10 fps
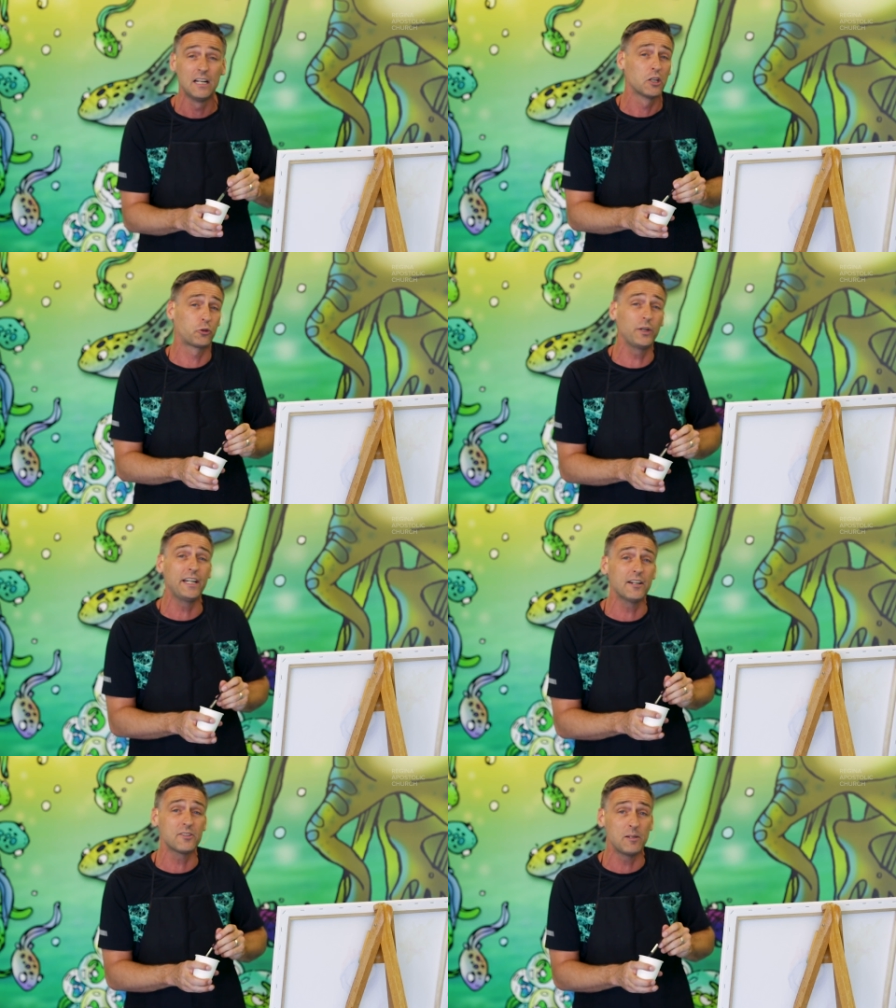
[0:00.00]
Three
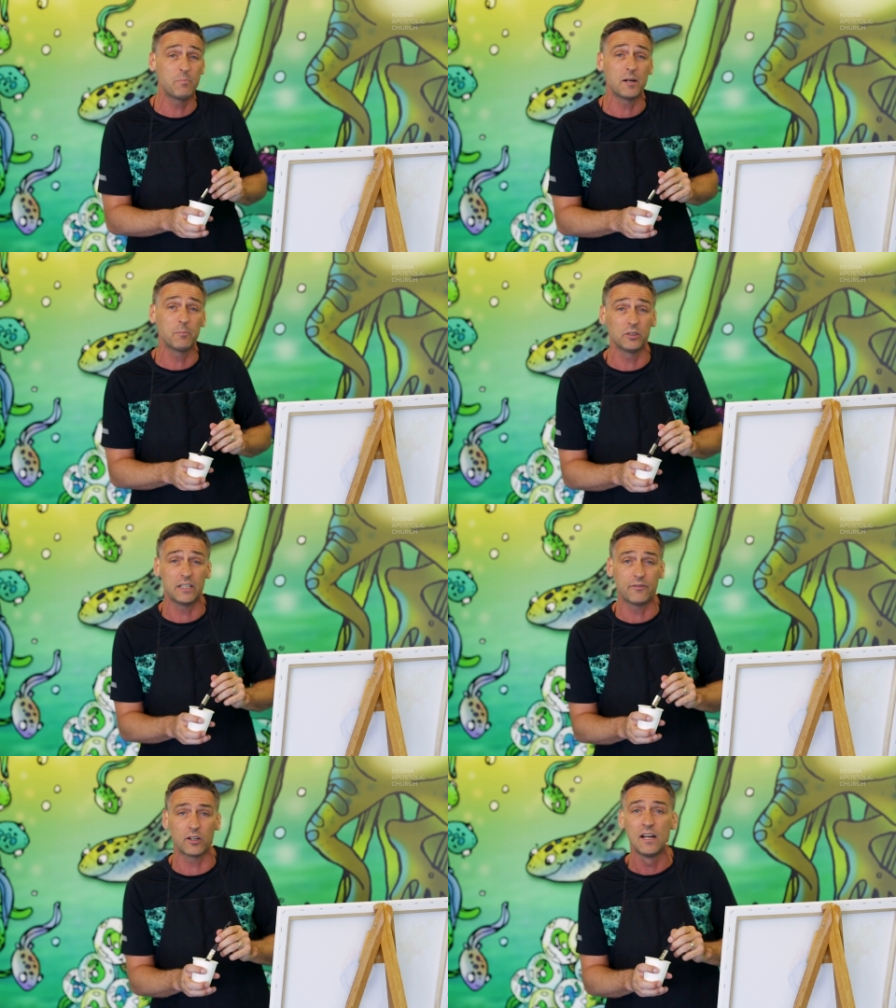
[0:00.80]
years he'd been a
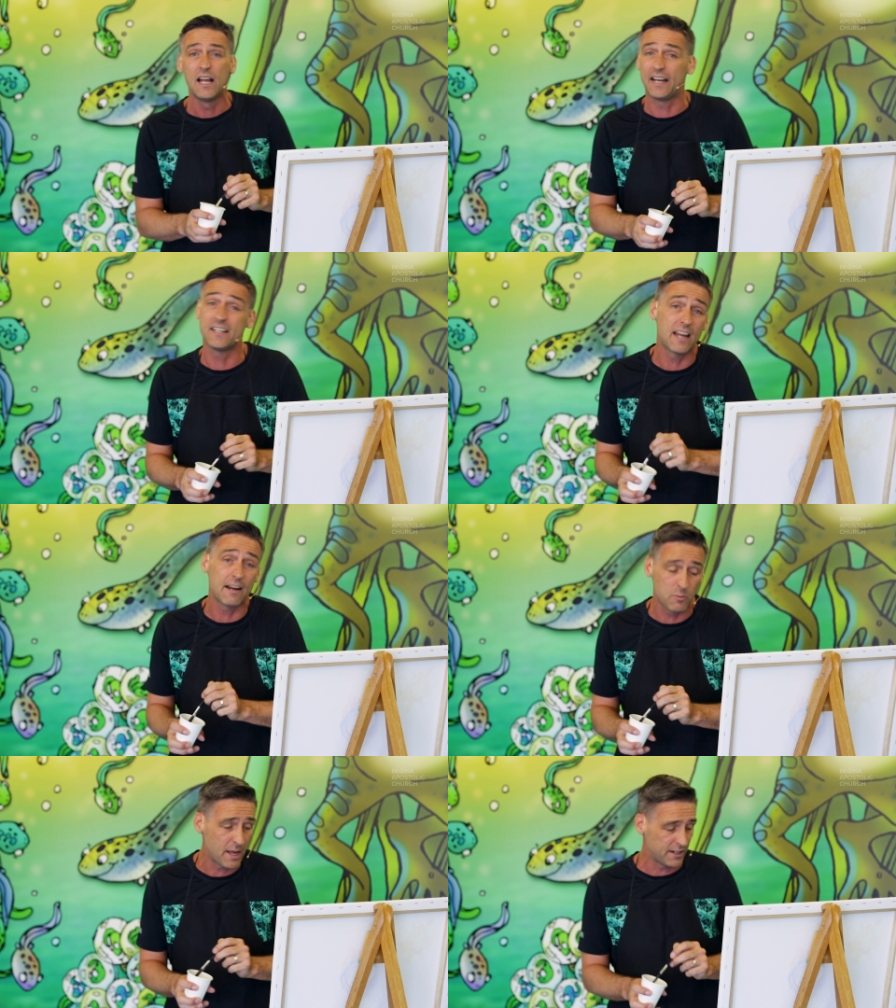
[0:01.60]
believer and he'd
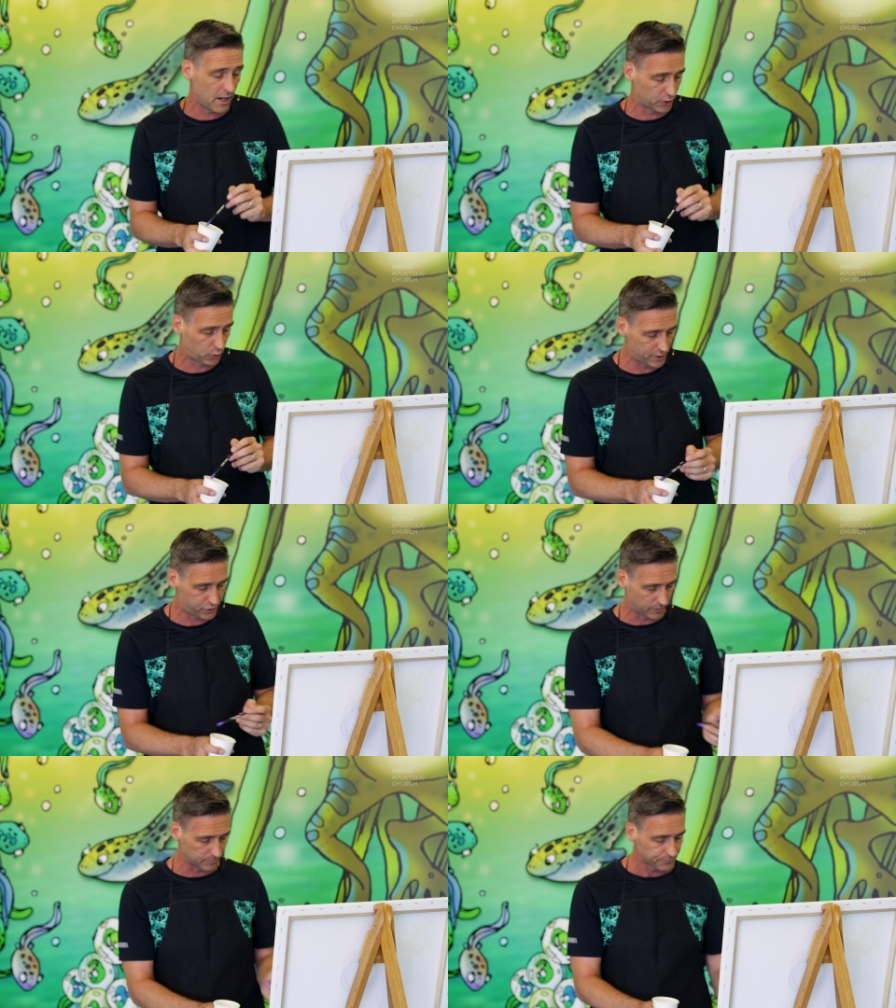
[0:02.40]
never met another
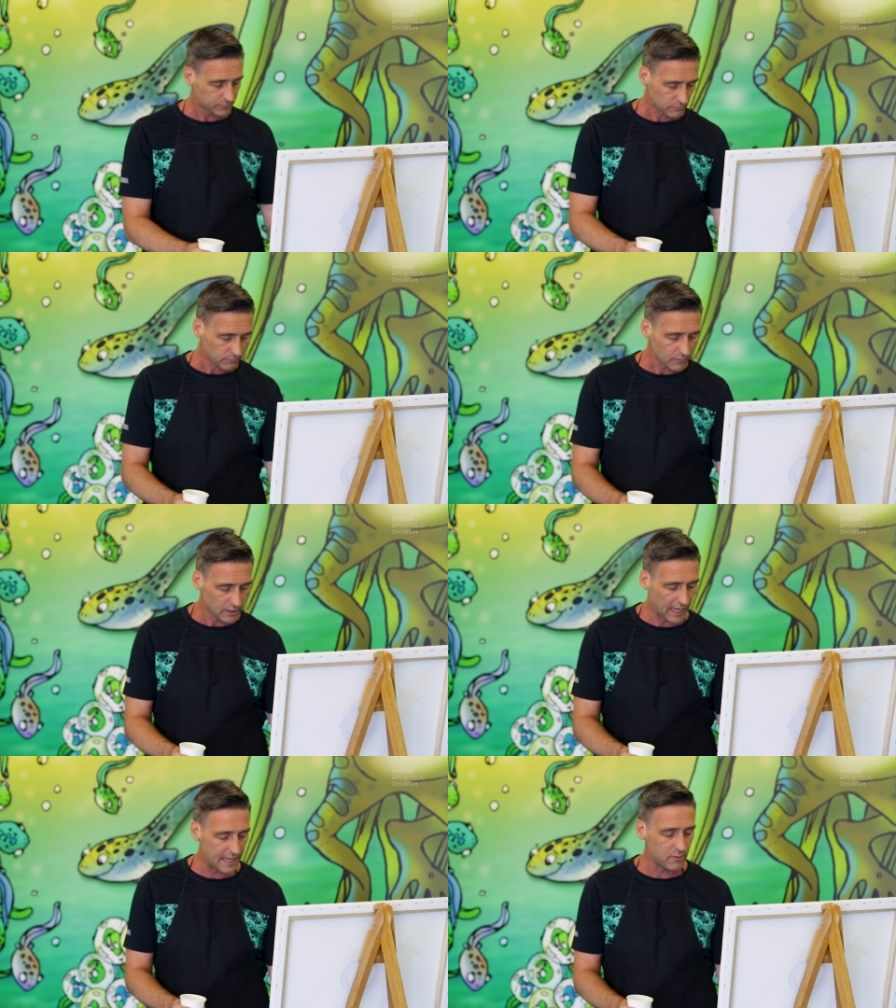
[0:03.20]
Christian.
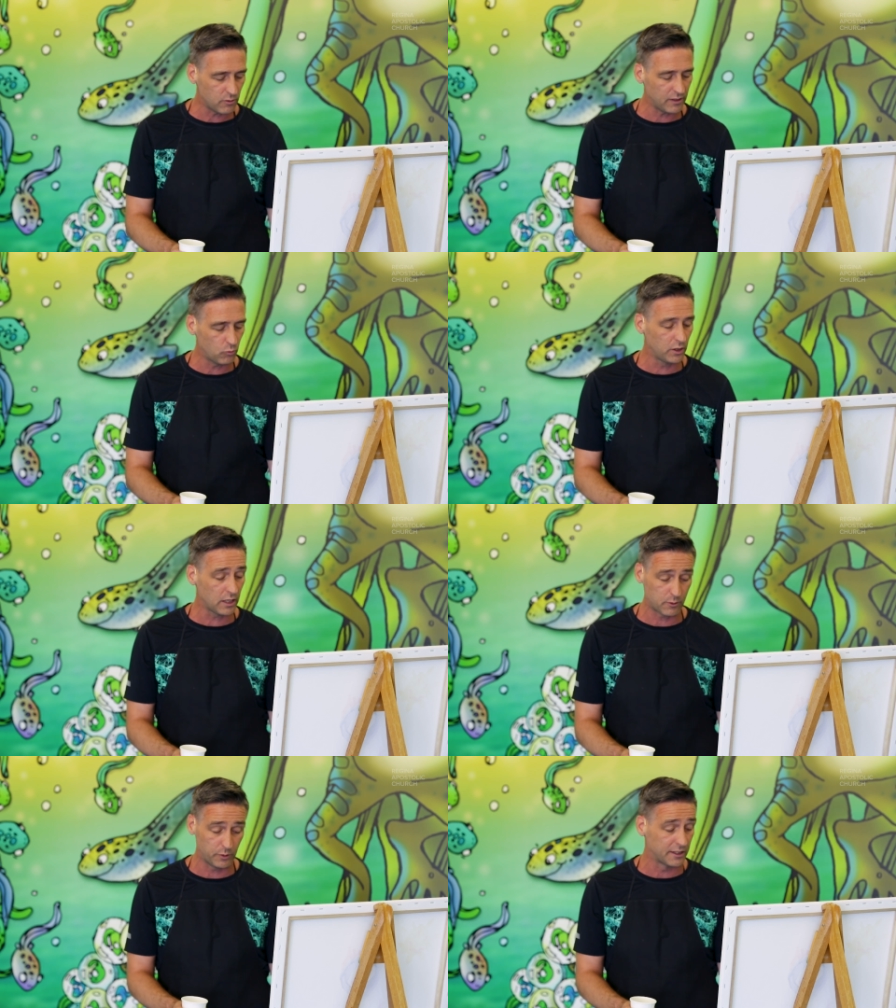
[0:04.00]
And we're
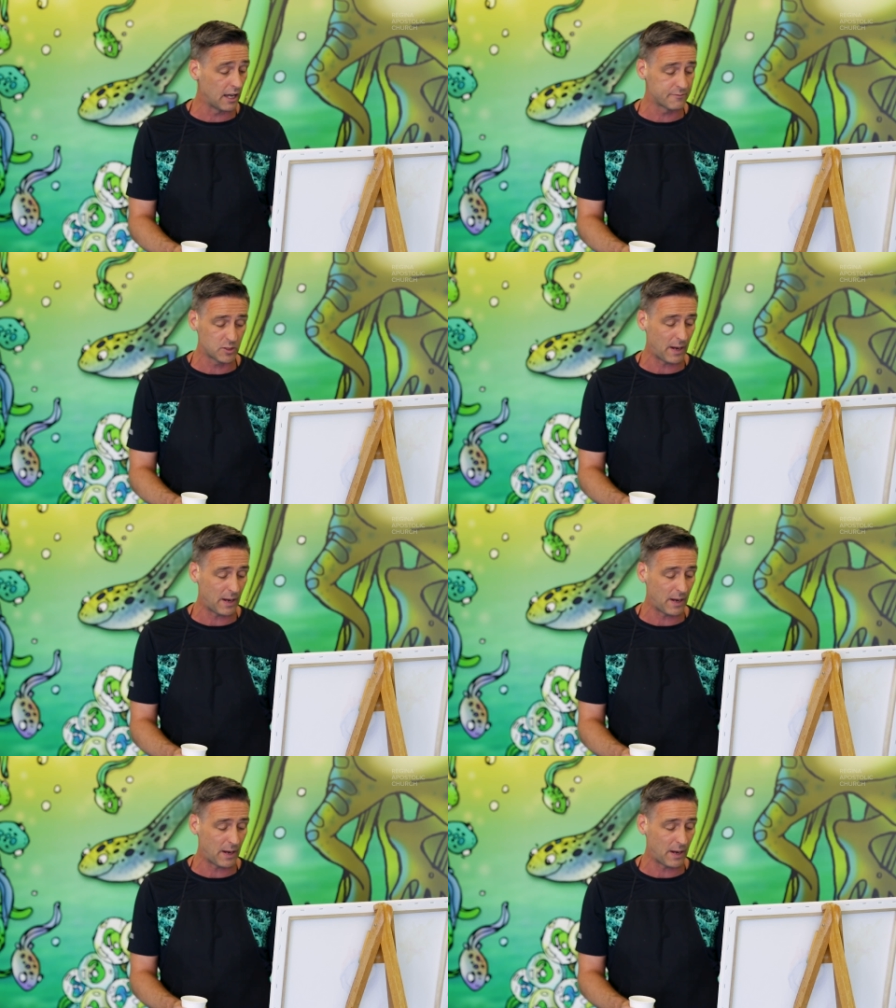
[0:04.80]
like, we'd love to